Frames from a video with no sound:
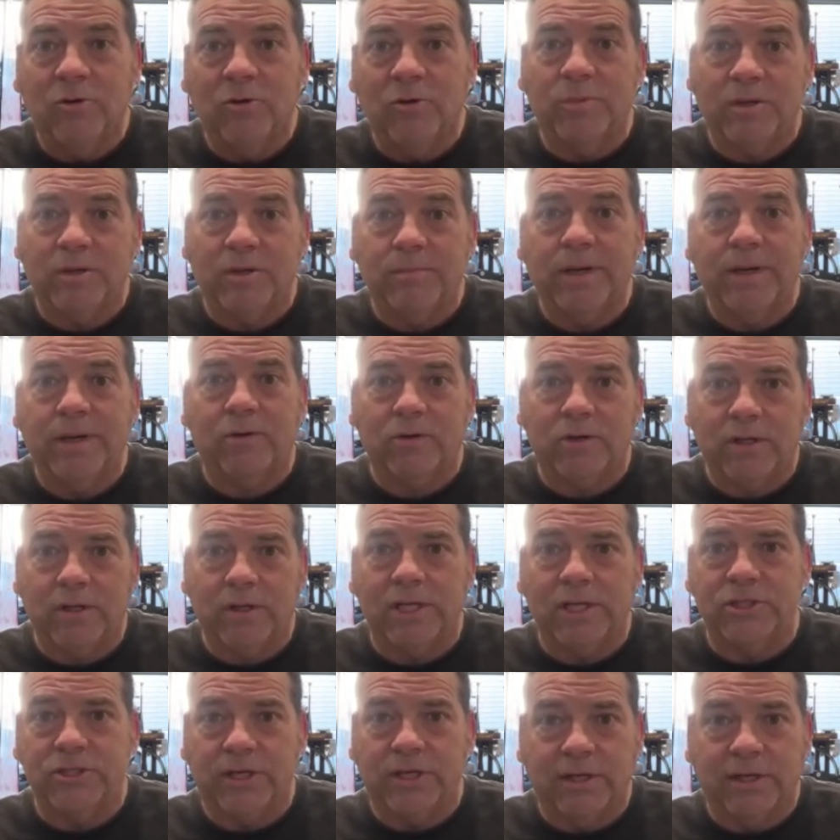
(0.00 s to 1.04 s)
Put a pedal
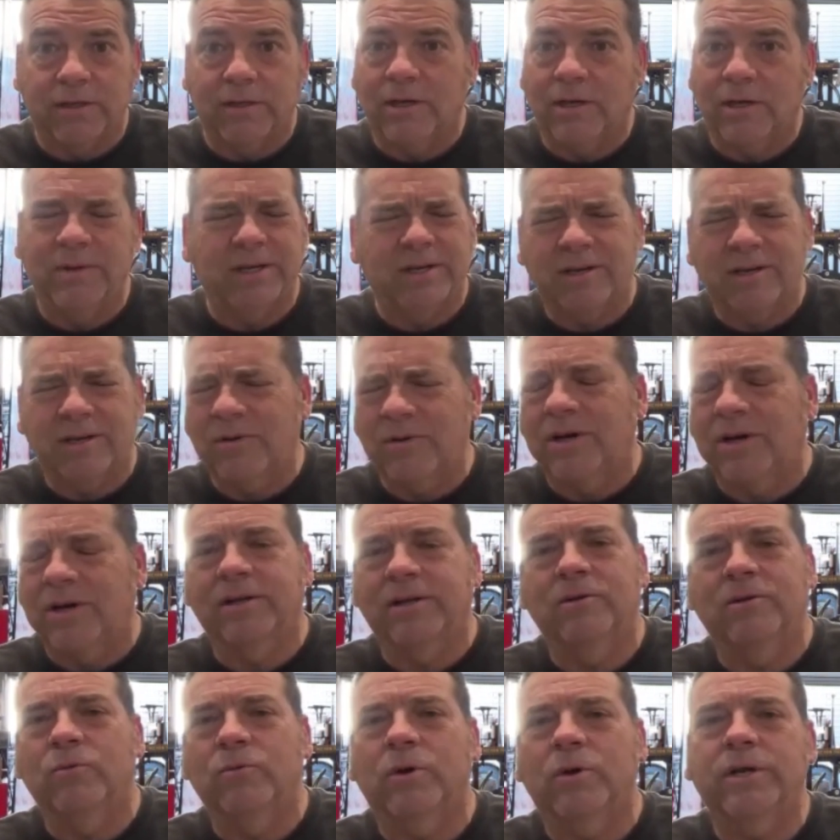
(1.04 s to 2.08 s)
clutch in it. I mean, come
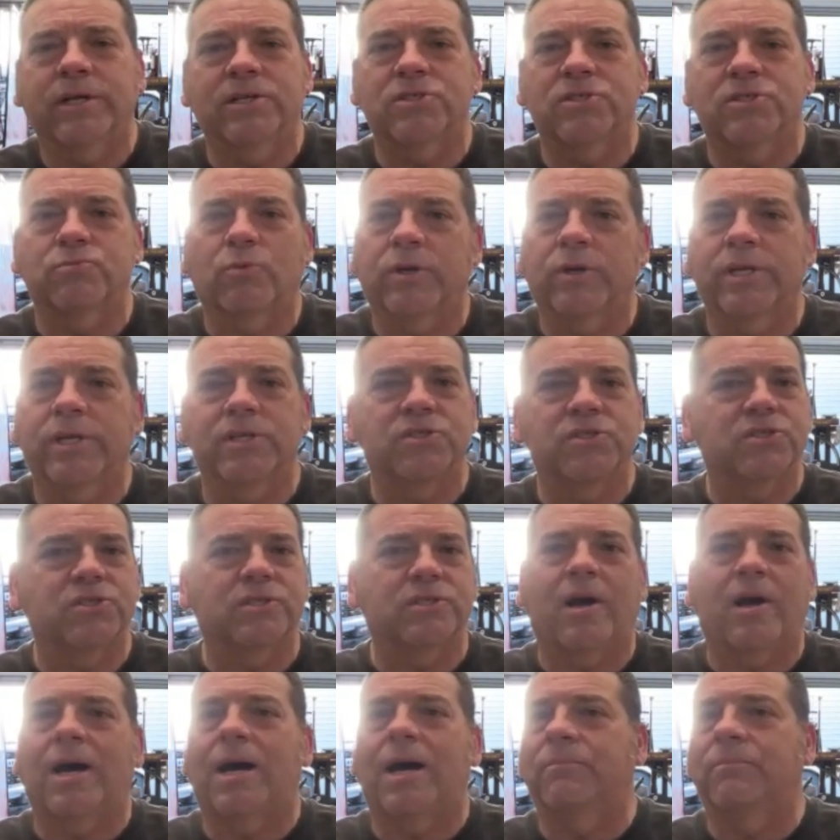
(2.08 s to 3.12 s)
on. Where do you
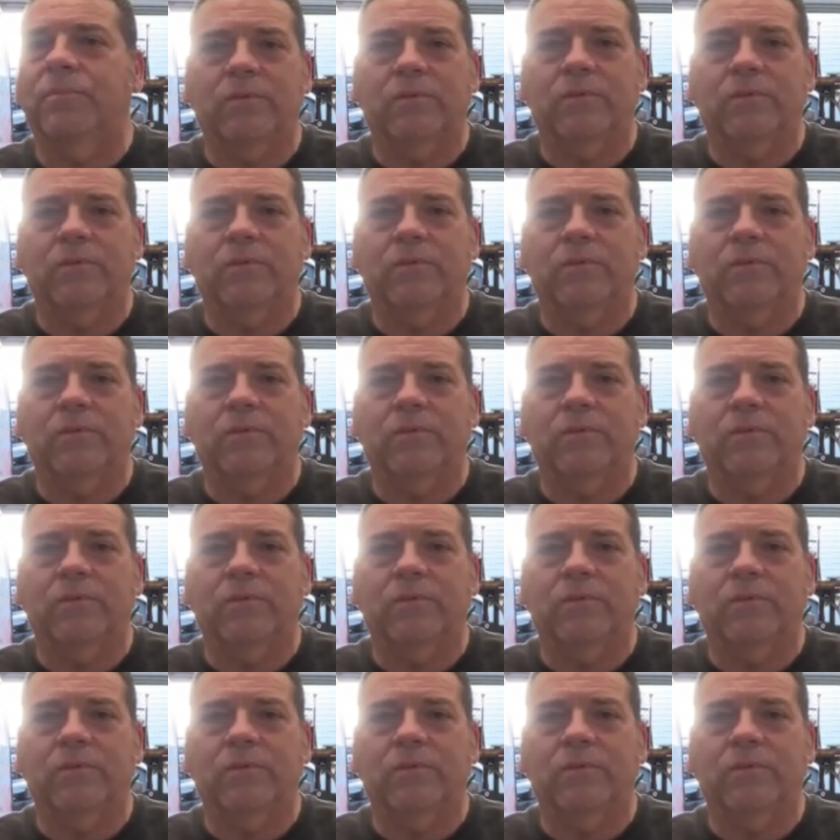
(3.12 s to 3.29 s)
stop?